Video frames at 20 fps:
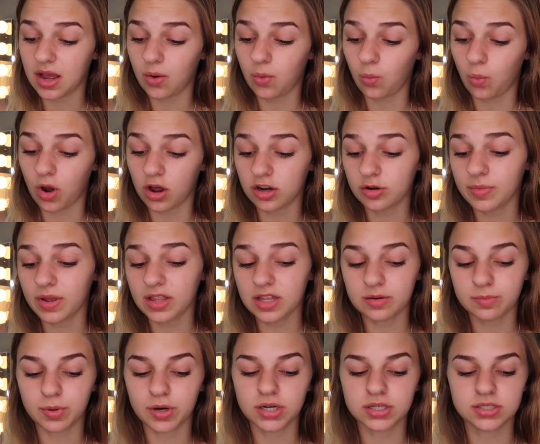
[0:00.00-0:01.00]

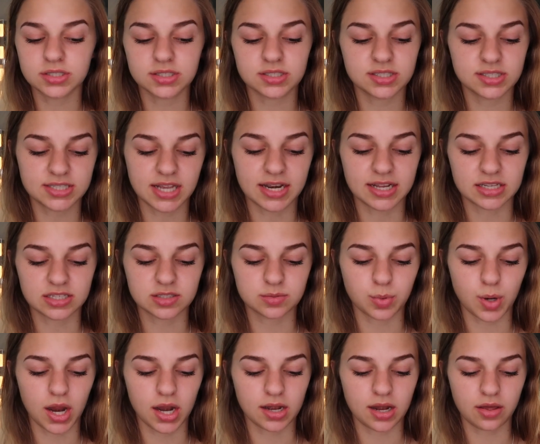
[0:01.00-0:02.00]
Watermelon Burst Setting Spray.